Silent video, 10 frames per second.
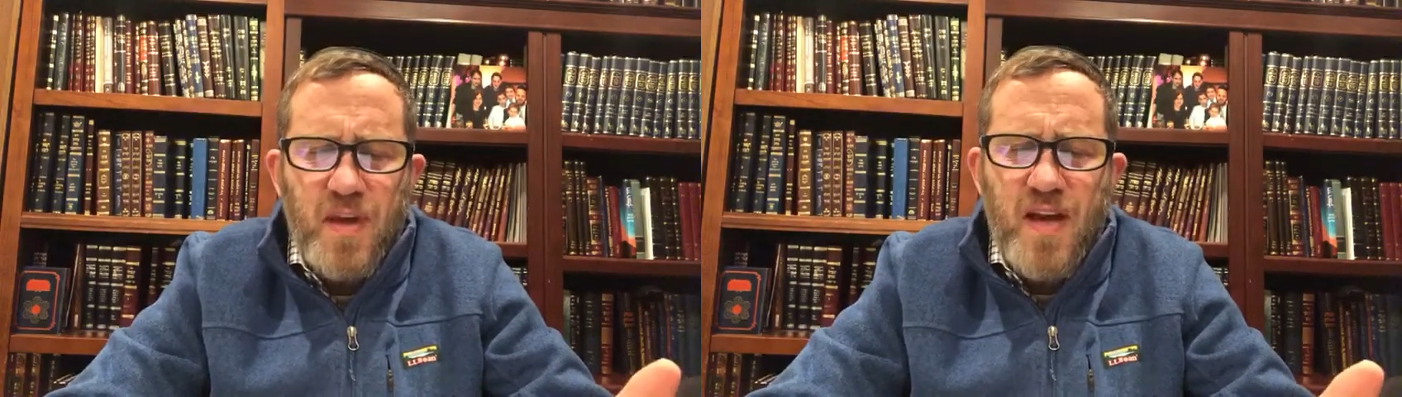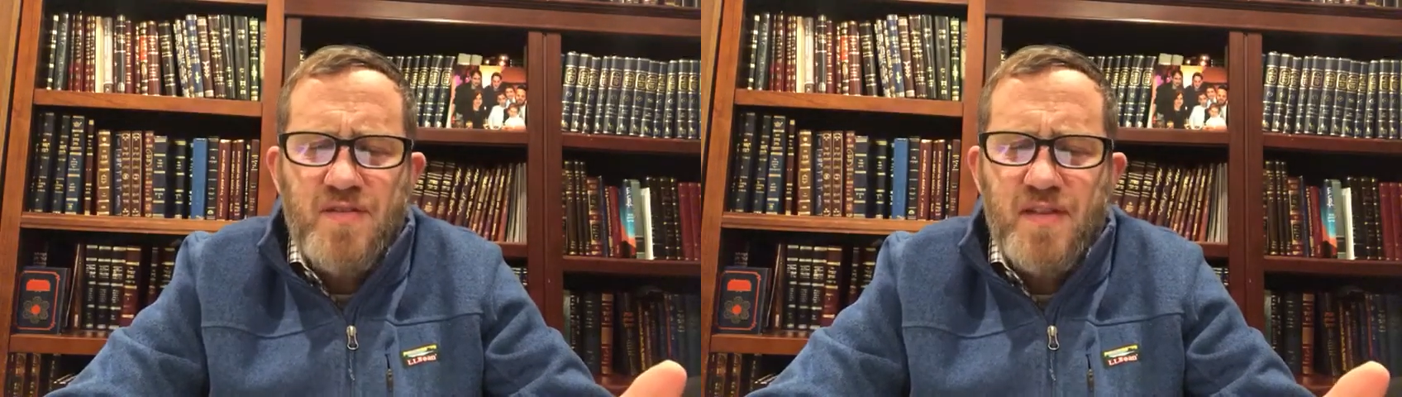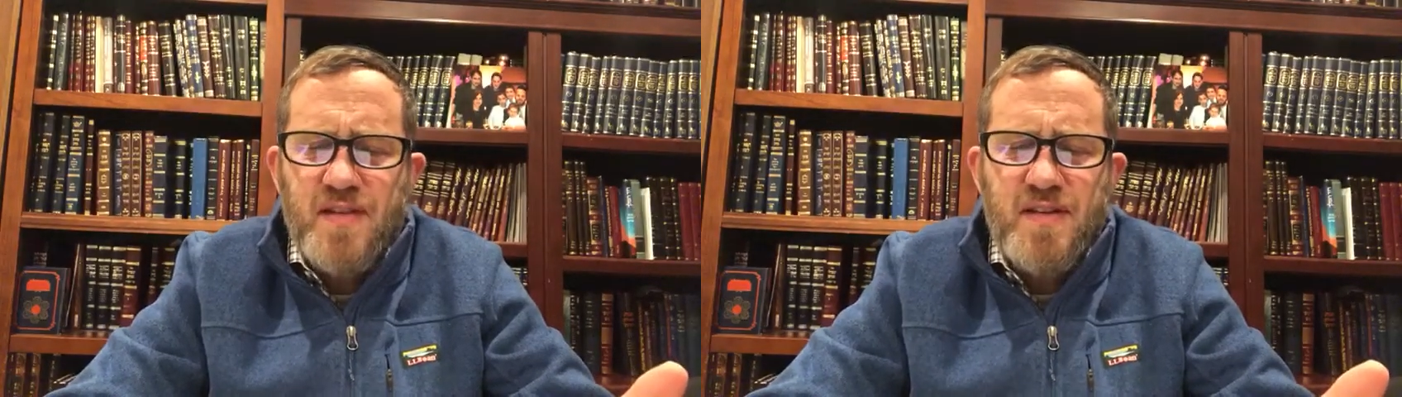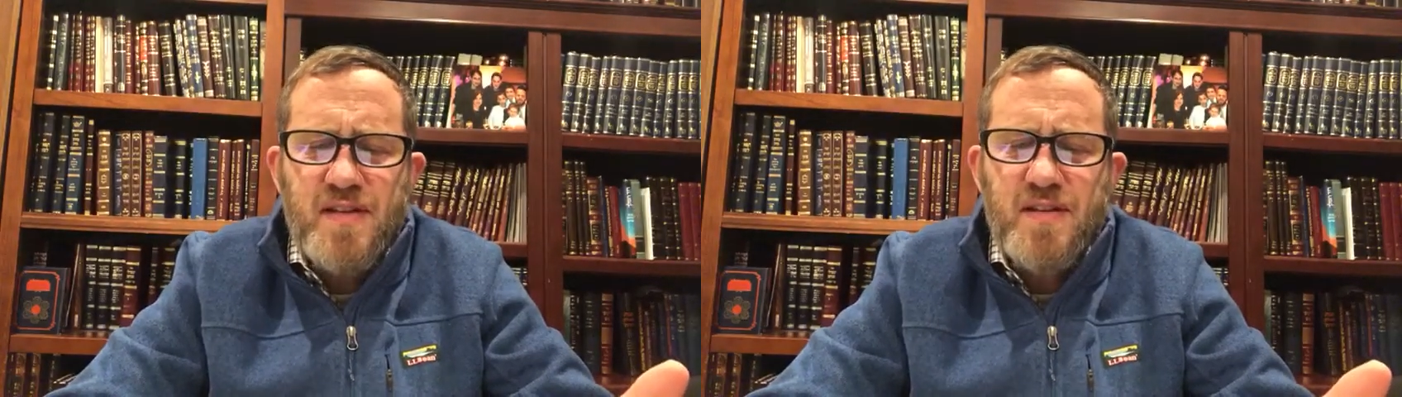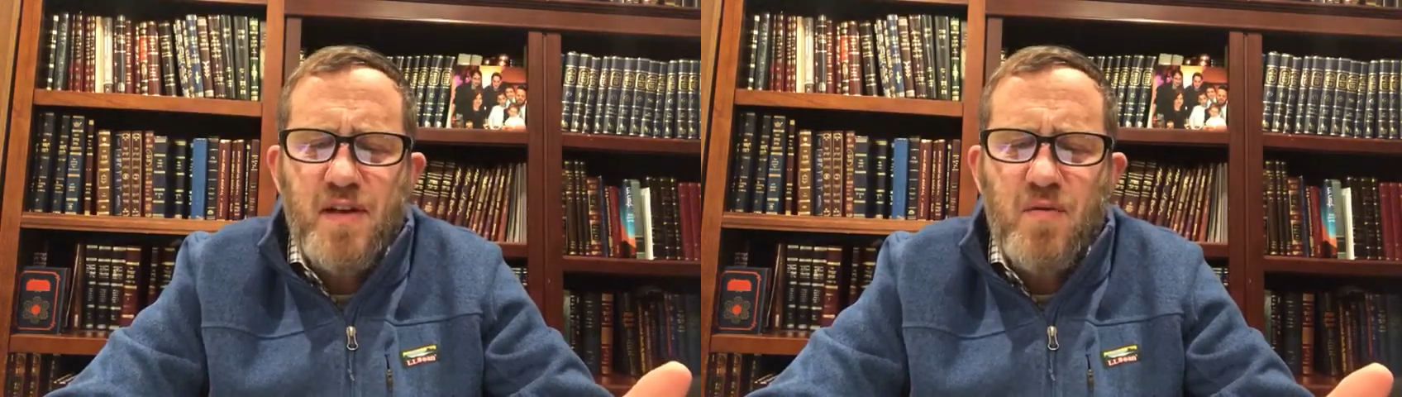If
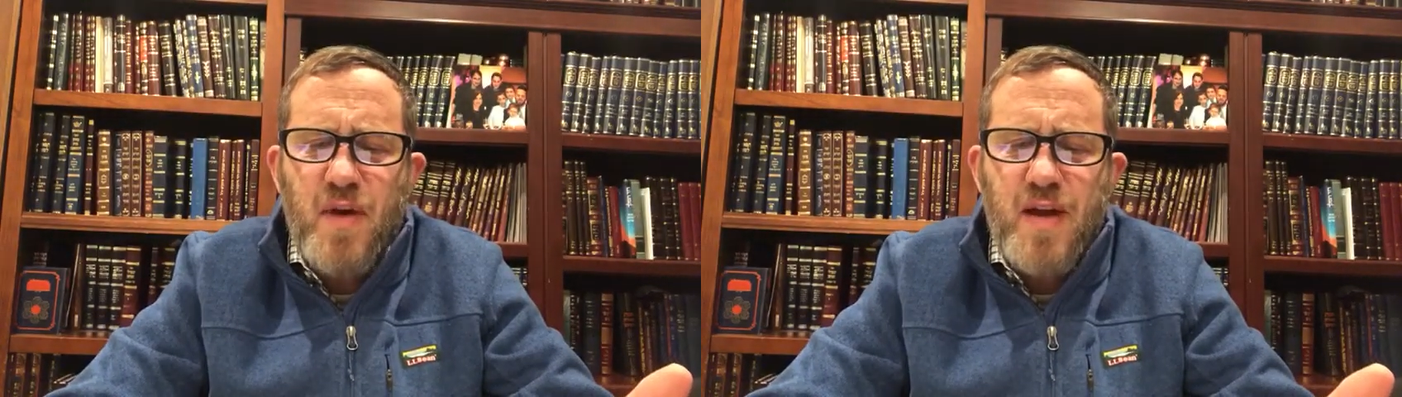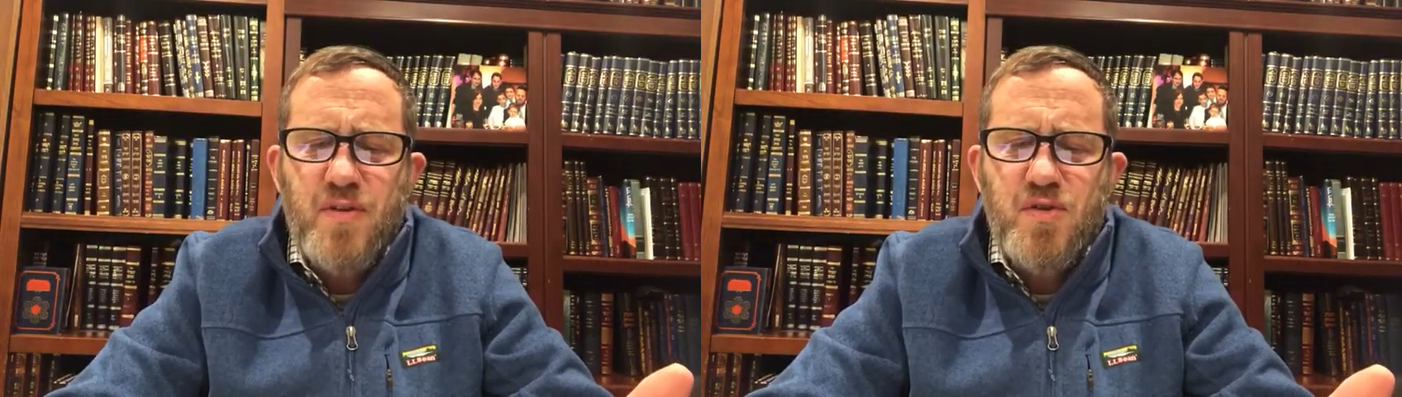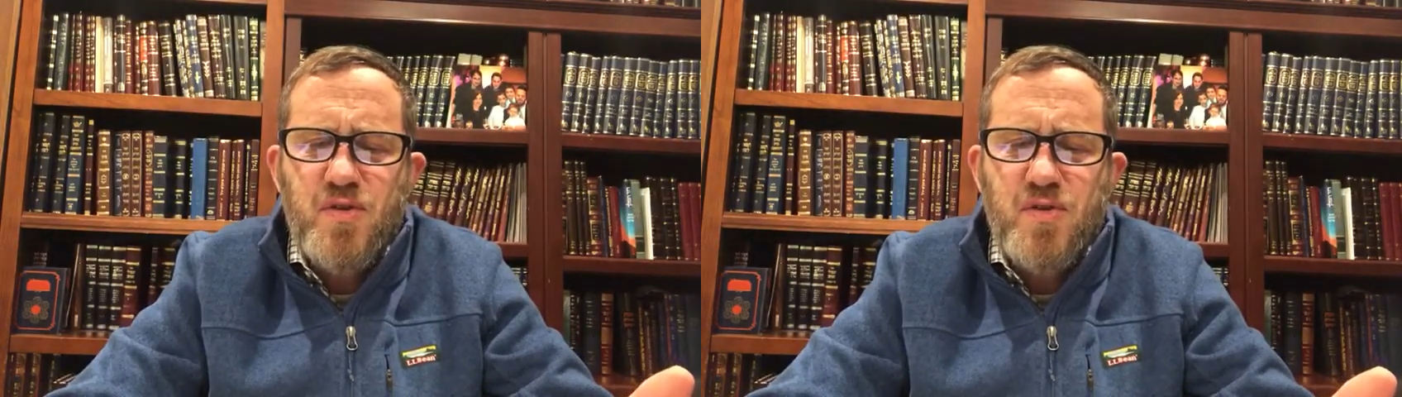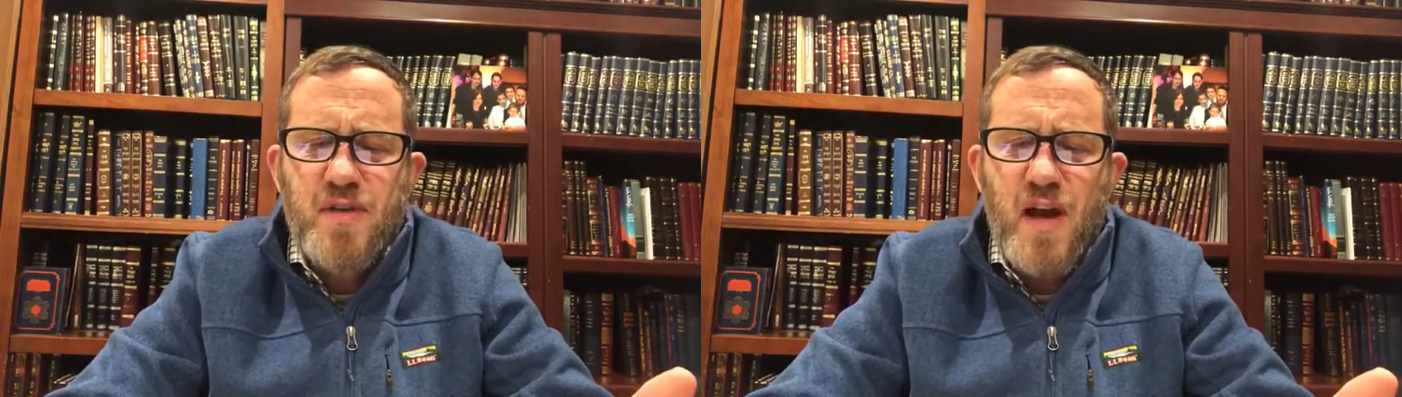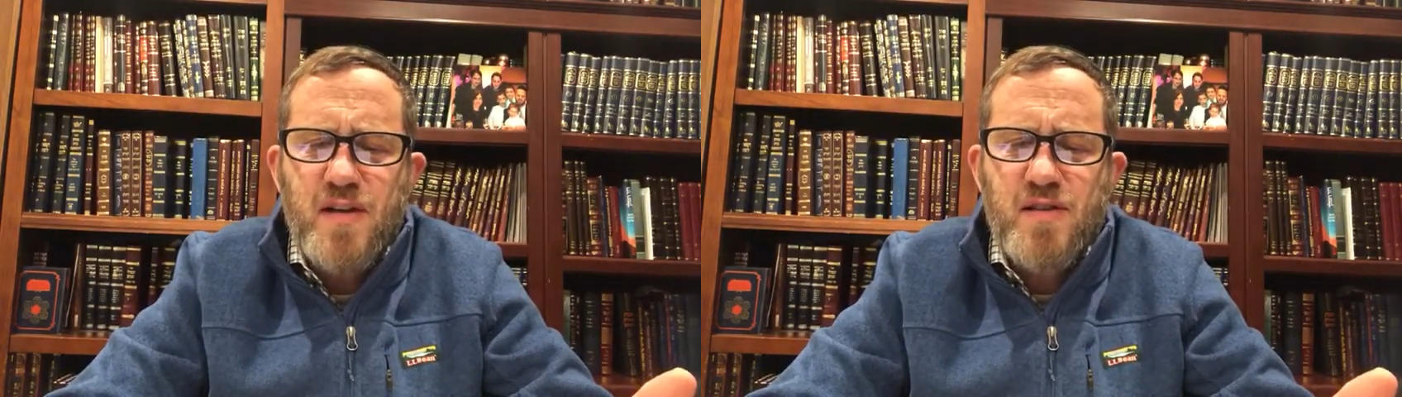statistics are right, the Jews
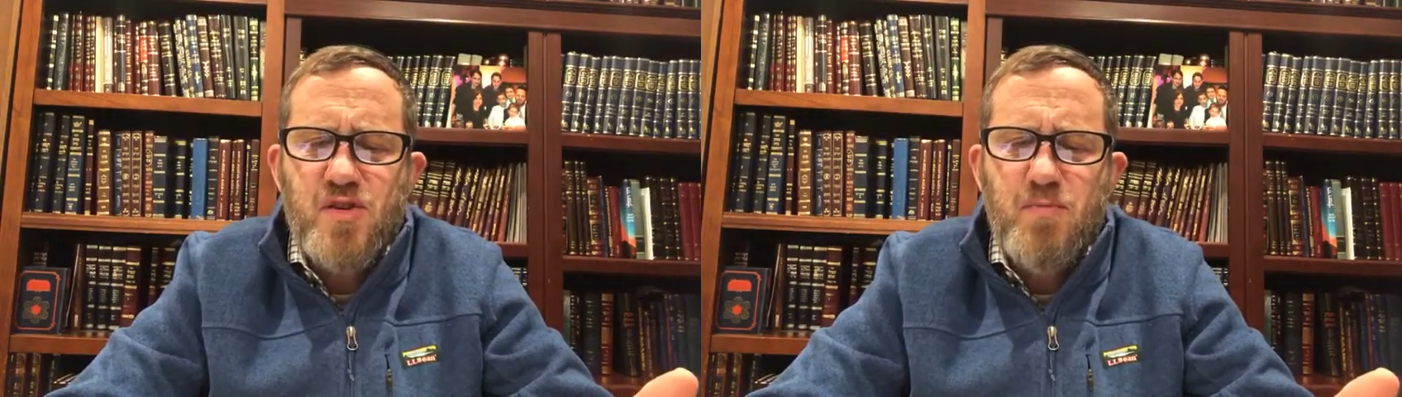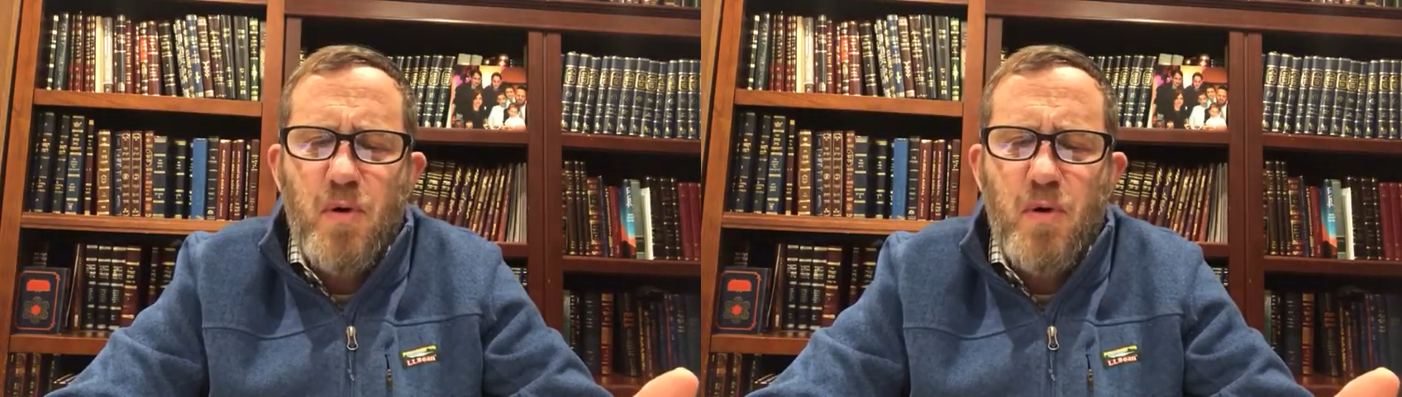constitute